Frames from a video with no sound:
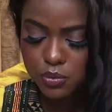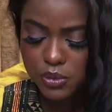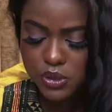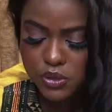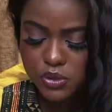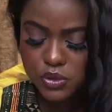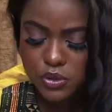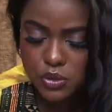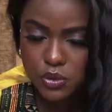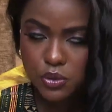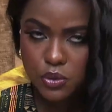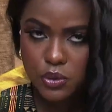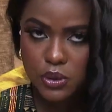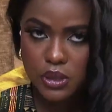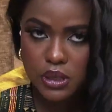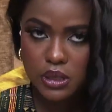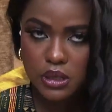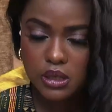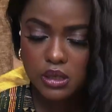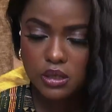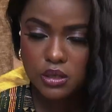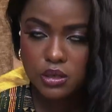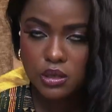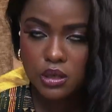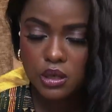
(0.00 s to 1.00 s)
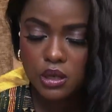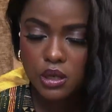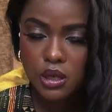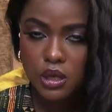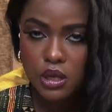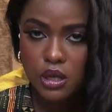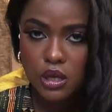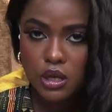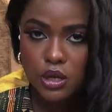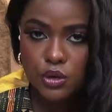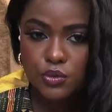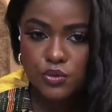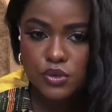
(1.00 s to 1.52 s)
must go in
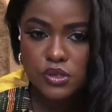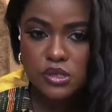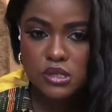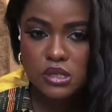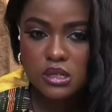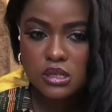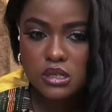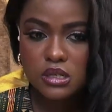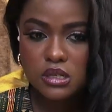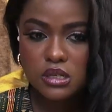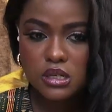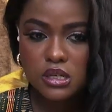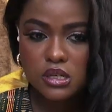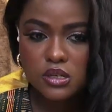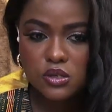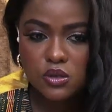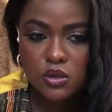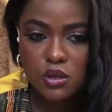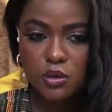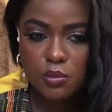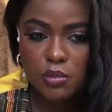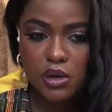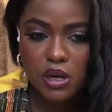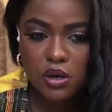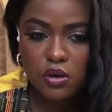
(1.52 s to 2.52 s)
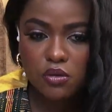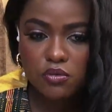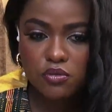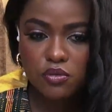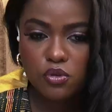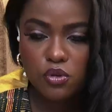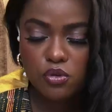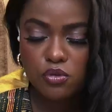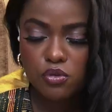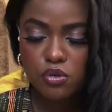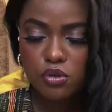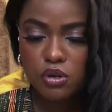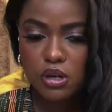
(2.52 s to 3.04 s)
recent days on the back of
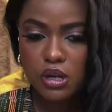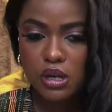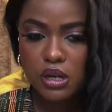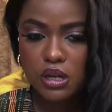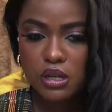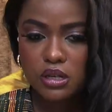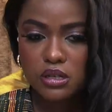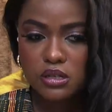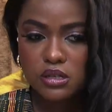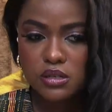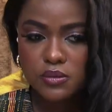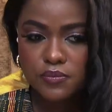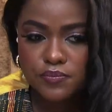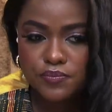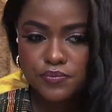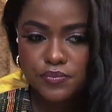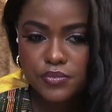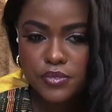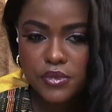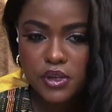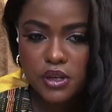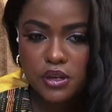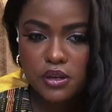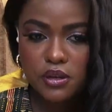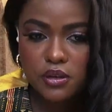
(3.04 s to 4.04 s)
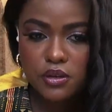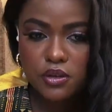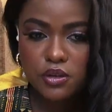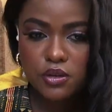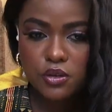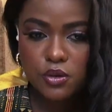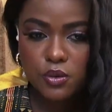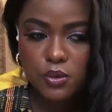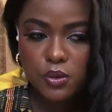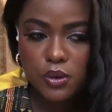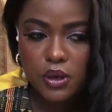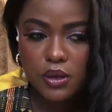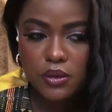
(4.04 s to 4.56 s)
Corona and
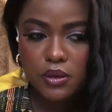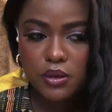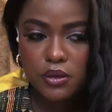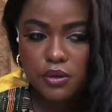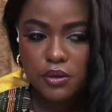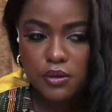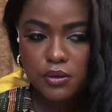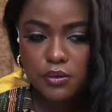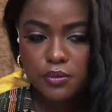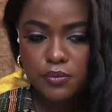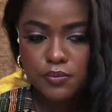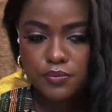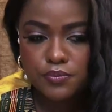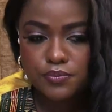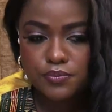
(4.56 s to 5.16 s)
other